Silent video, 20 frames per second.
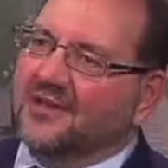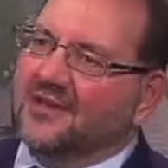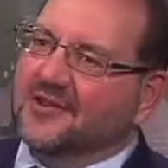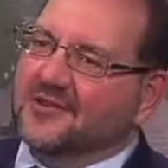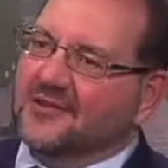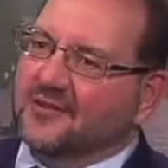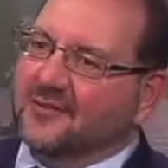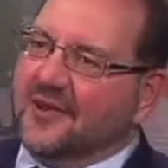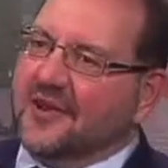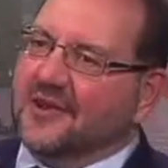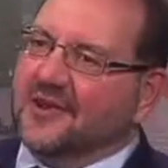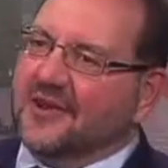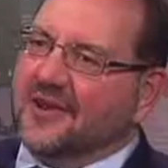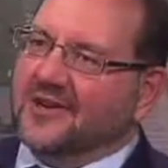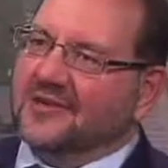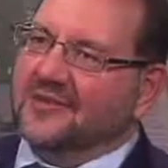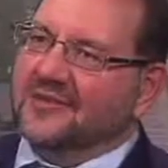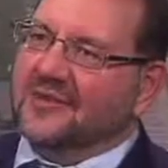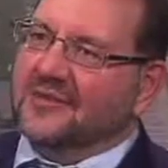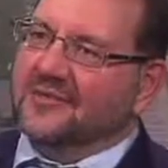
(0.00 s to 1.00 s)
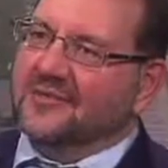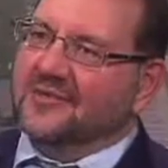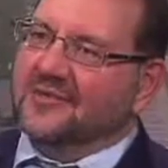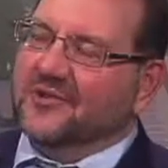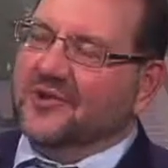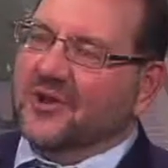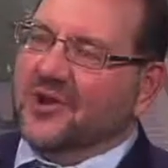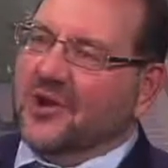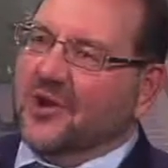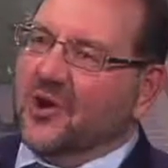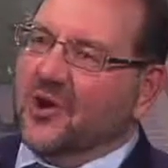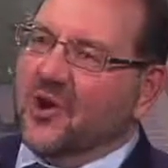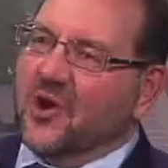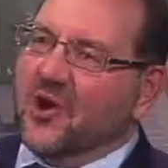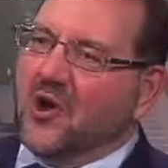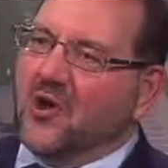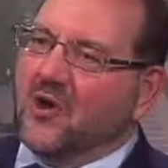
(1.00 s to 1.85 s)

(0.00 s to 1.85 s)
the cement dust that was there.